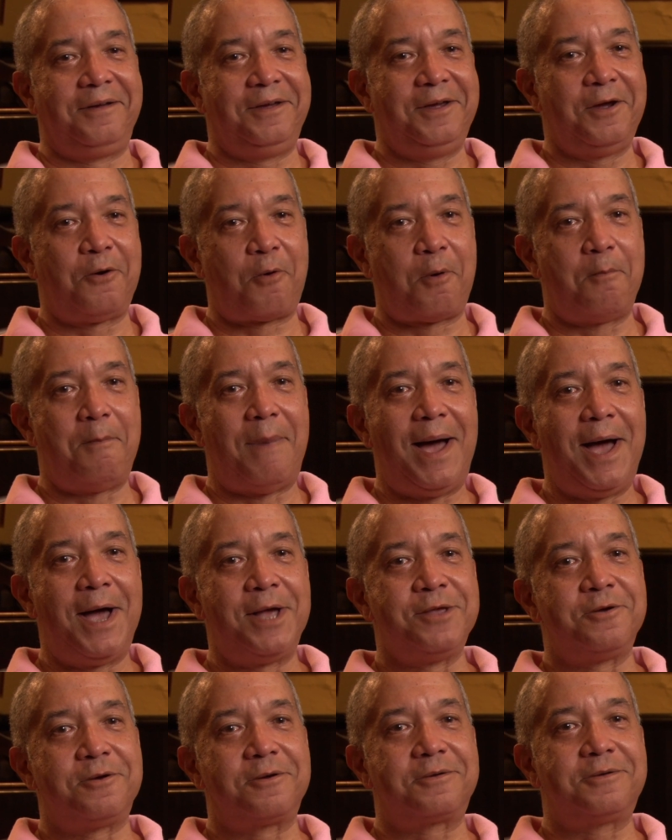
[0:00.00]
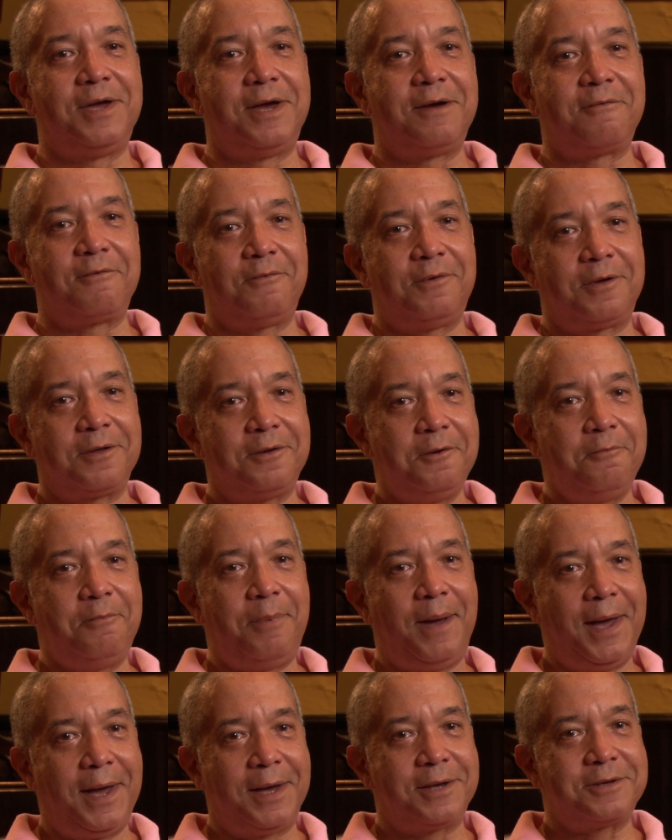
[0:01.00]
reminder to everyone who
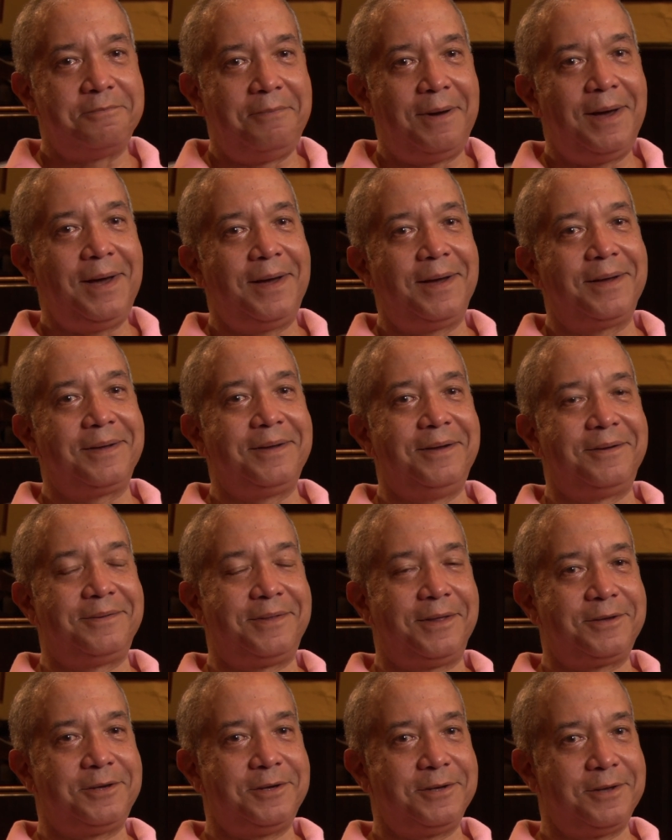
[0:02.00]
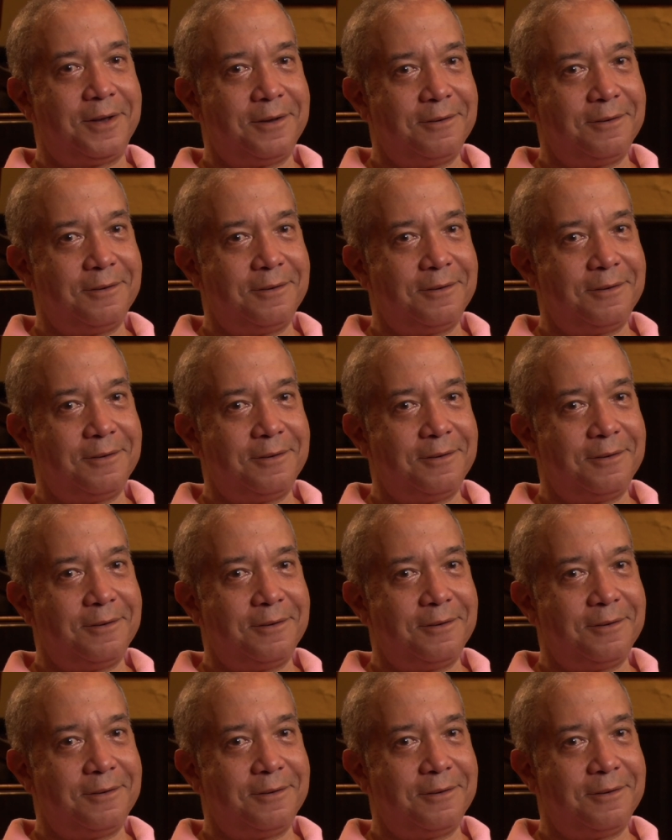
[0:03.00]
passed by, that,